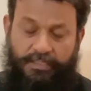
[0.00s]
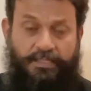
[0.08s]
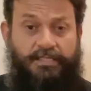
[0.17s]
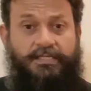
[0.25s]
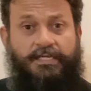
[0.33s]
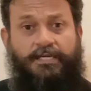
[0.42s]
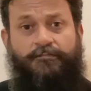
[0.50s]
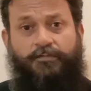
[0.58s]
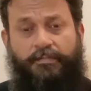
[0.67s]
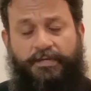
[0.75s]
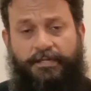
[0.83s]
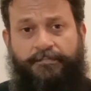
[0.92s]
The second
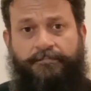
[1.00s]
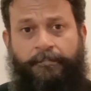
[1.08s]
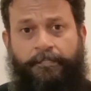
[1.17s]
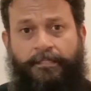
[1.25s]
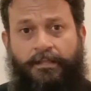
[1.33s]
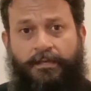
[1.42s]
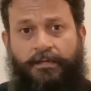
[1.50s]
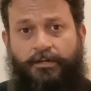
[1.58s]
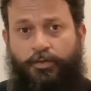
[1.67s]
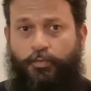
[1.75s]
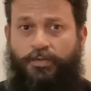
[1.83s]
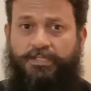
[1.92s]
woman
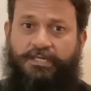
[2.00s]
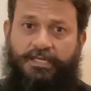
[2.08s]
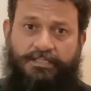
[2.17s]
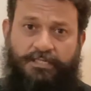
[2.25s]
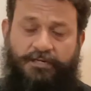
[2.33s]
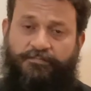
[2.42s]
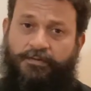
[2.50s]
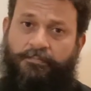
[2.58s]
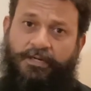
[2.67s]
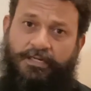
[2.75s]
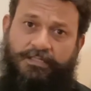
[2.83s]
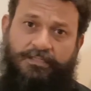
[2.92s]
who was arrested from
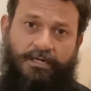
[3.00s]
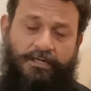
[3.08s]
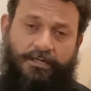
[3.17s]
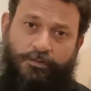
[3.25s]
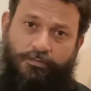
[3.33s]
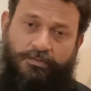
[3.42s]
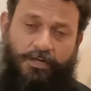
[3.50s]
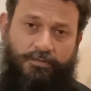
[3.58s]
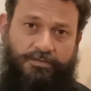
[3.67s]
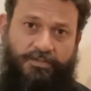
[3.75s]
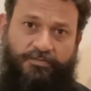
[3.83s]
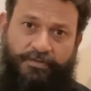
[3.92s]
Pakistan in
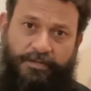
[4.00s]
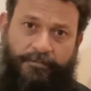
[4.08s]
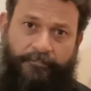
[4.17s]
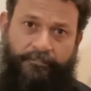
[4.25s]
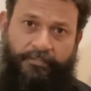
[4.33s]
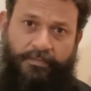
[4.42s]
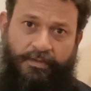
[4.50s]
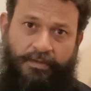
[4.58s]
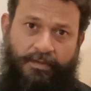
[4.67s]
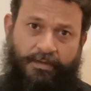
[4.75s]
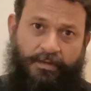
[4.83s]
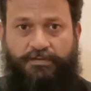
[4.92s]
2003.
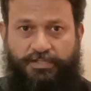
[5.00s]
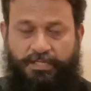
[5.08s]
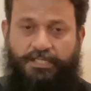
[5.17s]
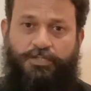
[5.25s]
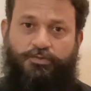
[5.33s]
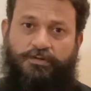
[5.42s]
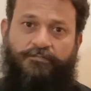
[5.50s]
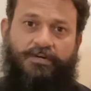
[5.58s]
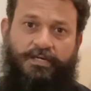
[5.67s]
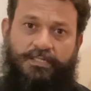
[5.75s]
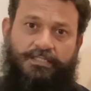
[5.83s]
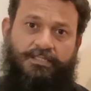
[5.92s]
She was taken to
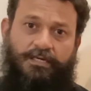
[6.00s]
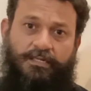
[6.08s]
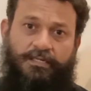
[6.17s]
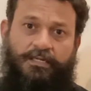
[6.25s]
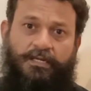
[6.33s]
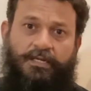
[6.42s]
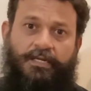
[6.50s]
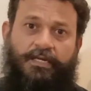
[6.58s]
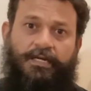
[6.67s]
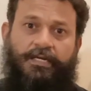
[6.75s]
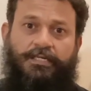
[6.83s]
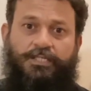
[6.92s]
Afghanistan
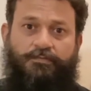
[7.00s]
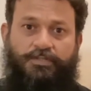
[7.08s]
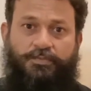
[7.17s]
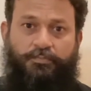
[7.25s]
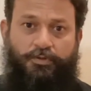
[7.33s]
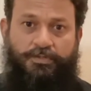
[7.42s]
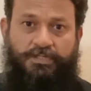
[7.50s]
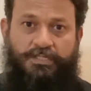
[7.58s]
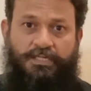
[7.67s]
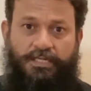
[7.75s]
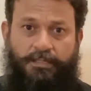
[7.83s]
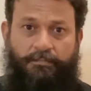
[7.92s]
and she was put
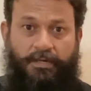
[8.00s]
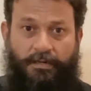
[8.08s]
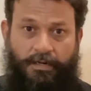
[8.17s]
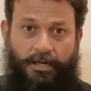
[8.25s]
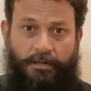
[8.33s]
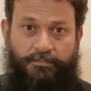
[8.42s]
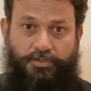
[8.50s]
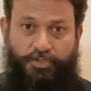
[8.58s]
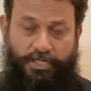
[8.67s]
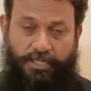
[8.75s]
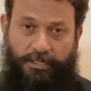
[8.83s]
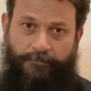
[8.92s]
in Bagram
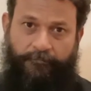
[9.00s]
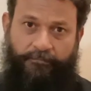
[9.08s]
jail,